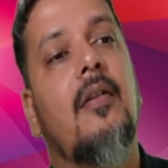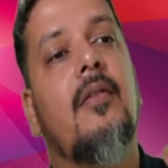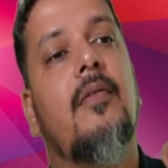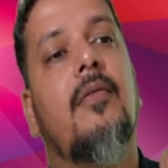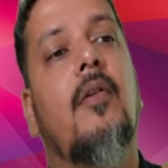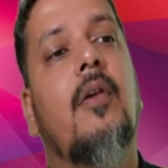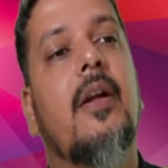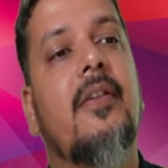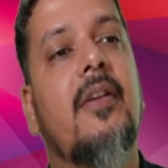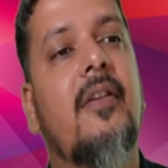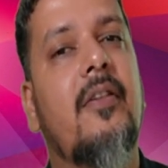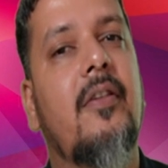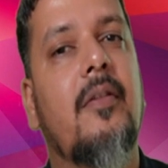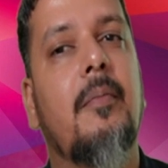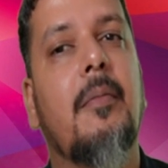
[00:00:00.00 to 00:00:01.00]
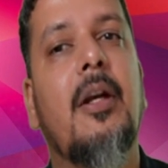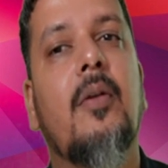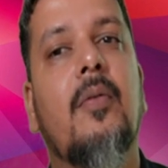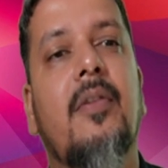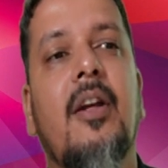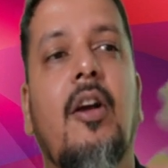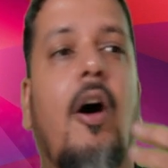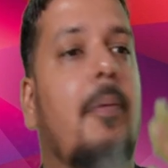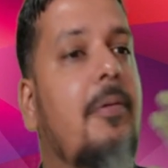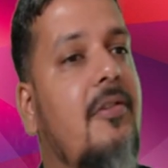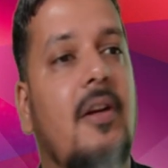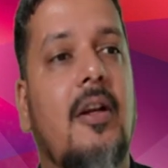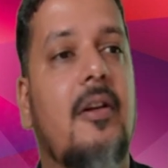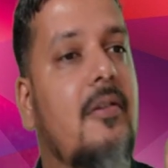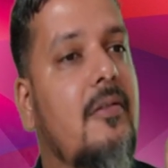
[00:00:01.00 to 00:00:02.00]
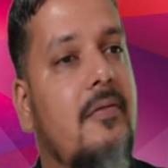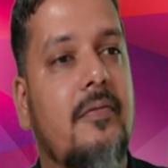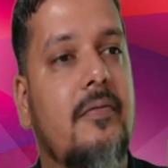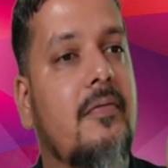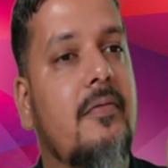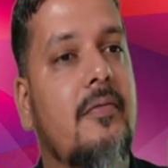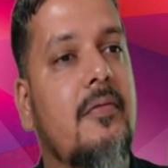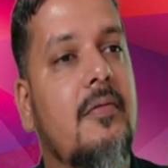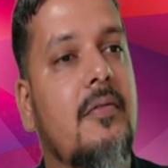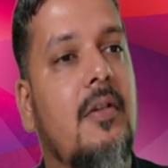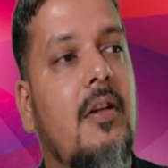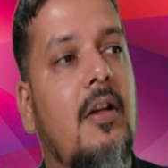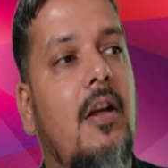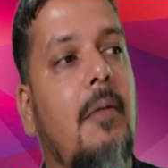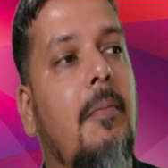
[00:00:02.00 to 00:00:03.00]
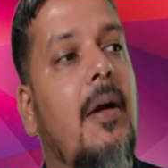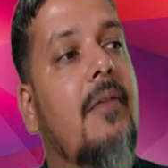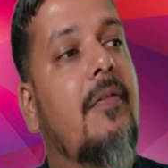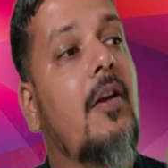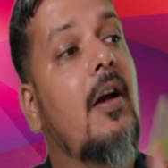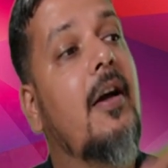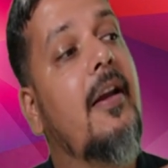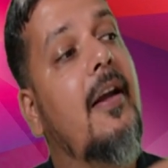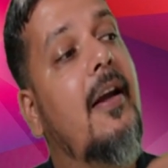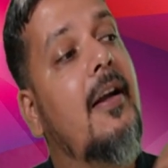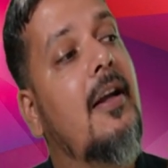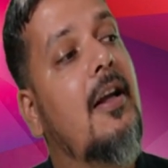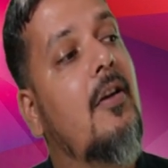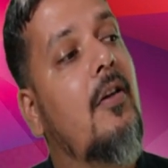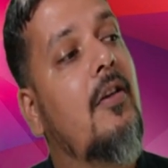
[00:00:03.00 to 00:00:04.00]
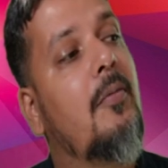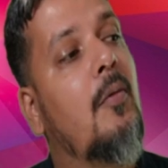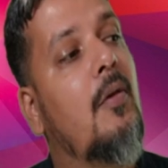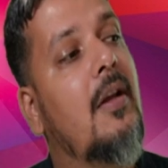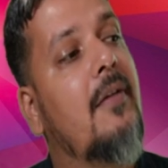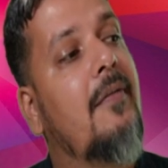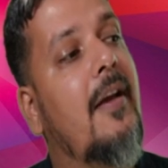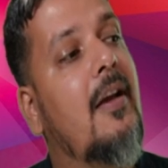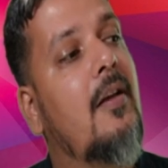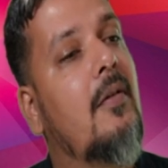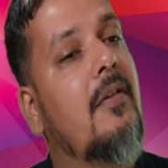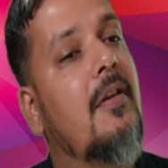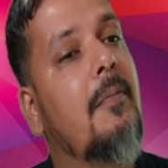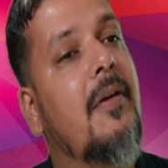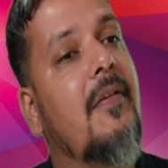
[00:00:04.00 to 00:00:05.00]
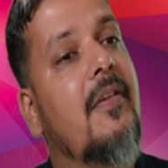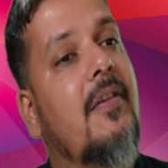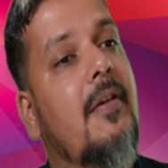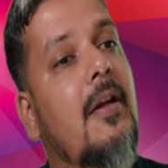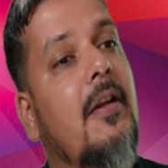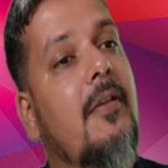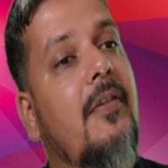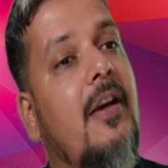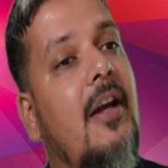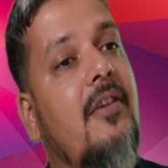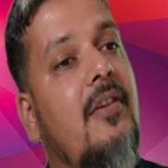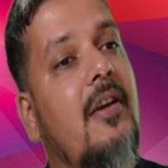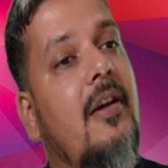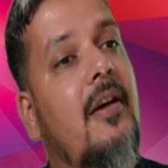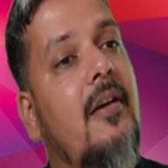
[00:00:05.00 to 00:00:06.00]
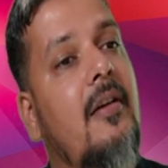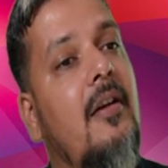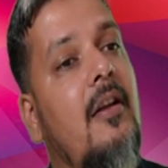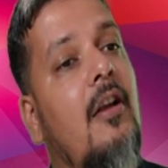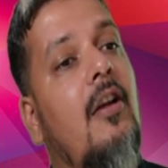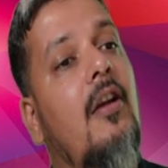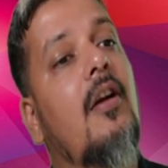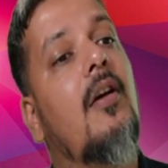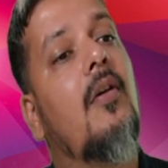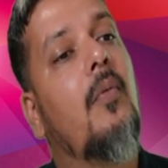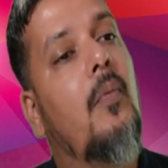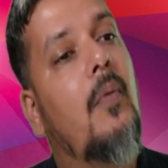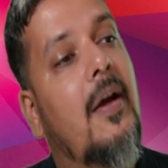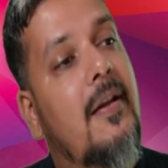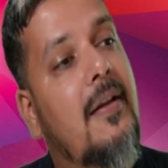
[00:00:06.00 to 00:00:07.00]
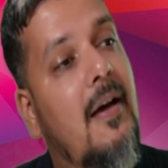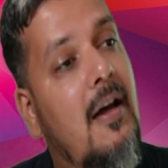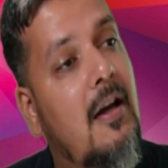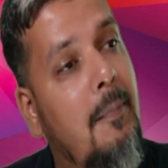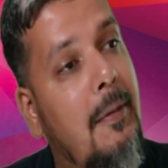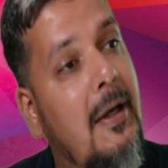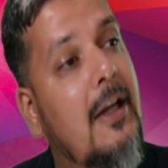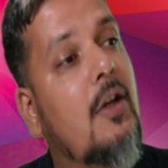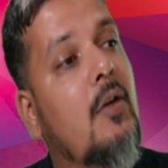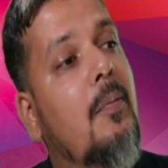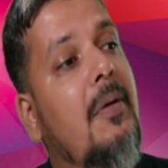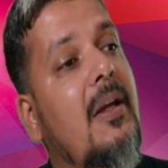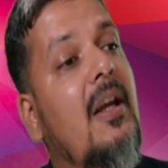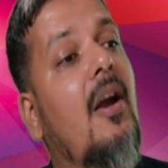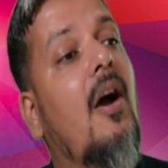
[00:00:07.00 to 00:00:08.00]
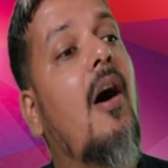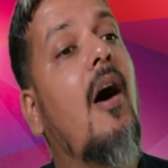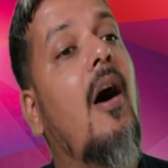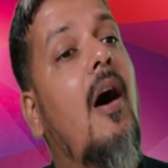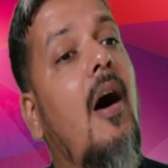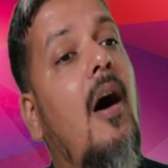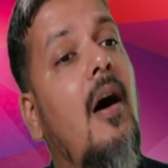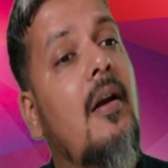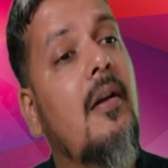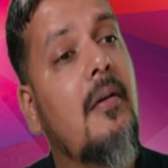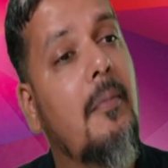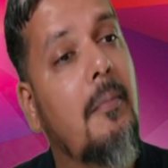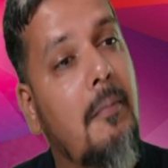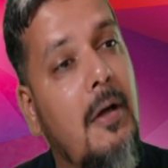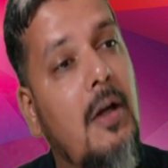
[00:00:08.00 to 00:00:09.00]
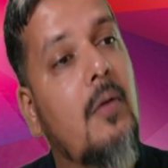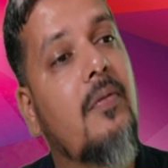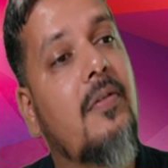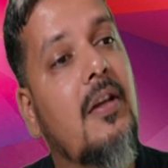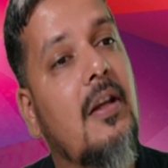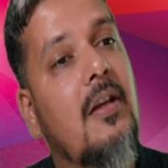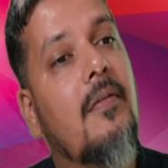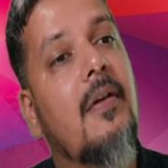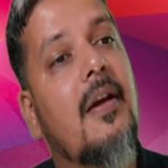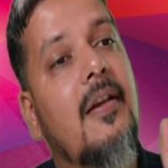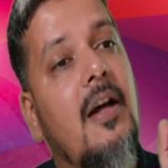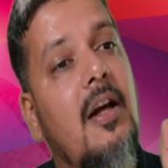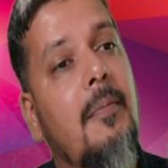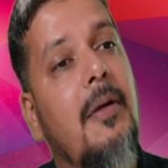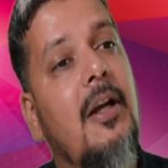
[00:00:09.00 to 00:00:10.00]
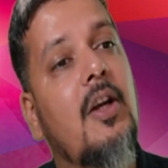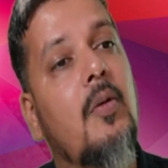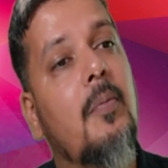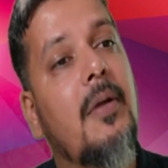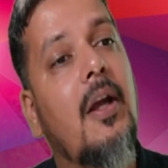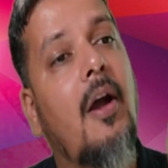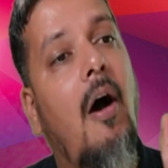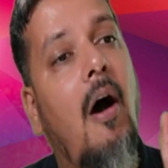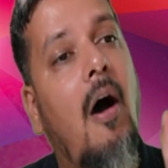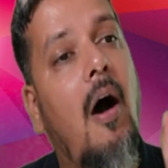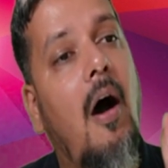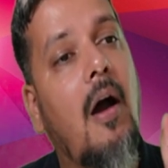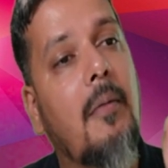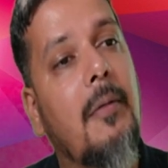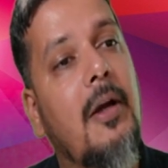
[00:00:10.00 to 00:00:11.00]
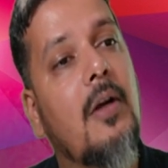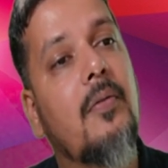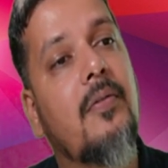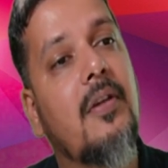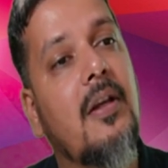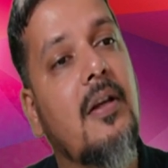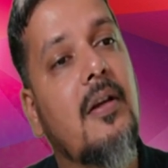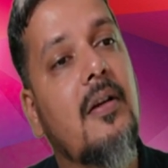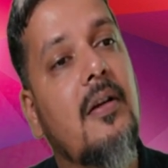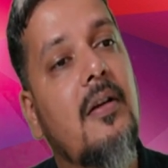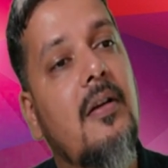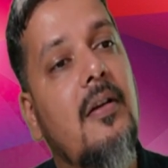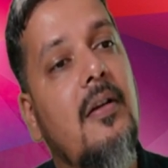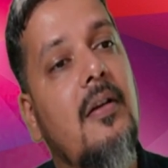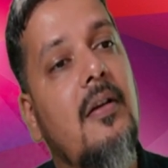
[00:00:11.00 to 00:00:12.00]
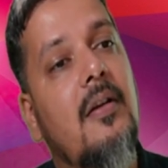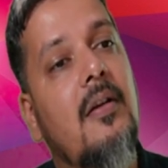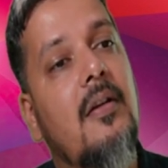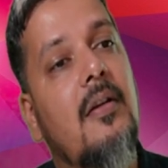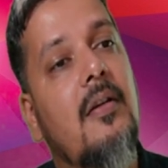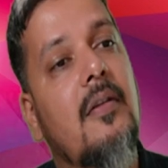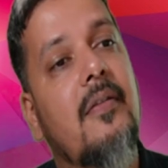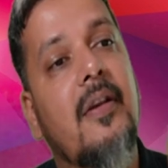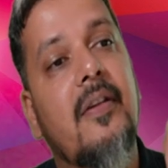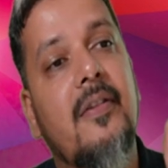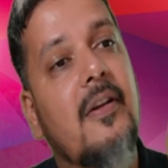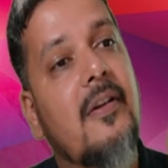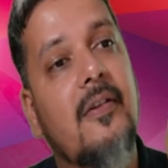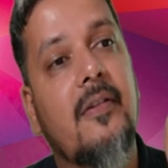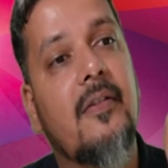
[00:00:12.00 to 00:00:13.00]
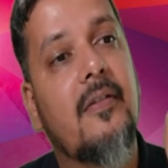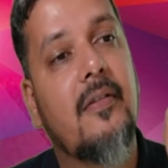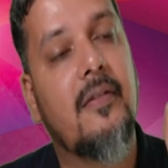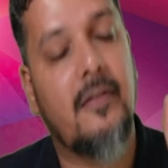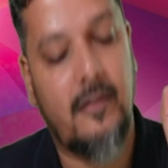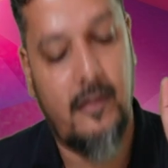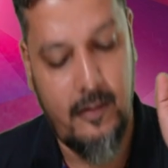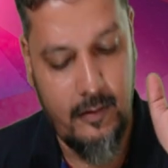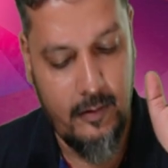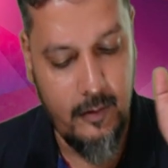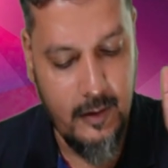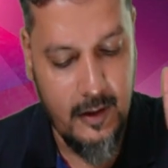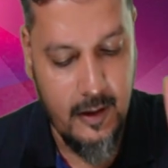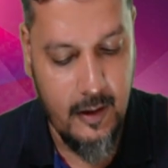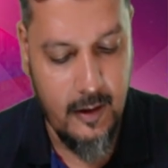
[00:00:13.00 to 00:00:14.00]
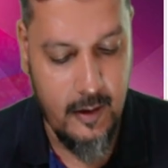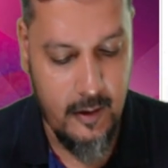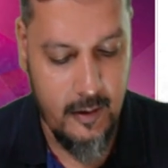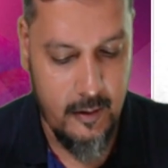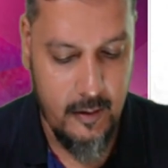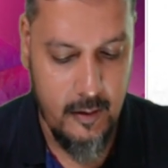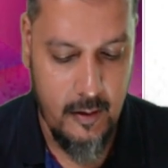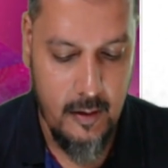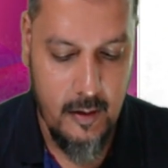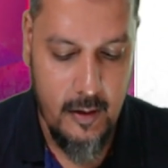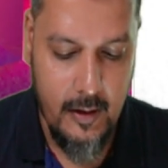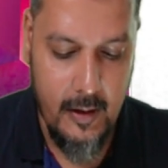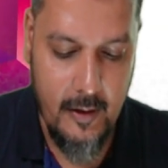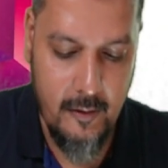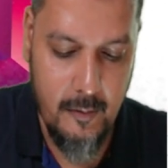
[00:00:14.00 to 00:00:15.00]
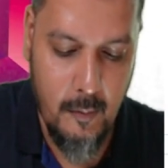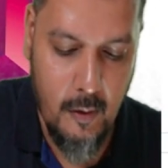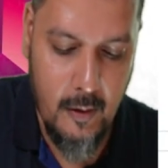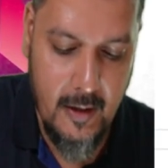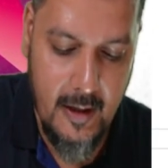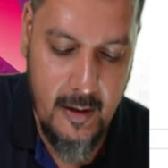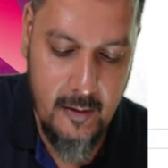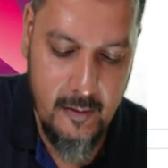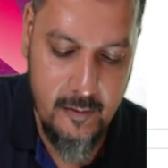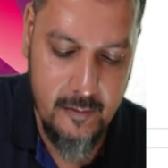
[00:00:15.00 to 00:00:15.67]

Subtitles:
4 digits, B2C optional. But if your aggregate turnover is more than 5 crores in previous financial year, whether B2B or B2C, 6 digits. So here it is more than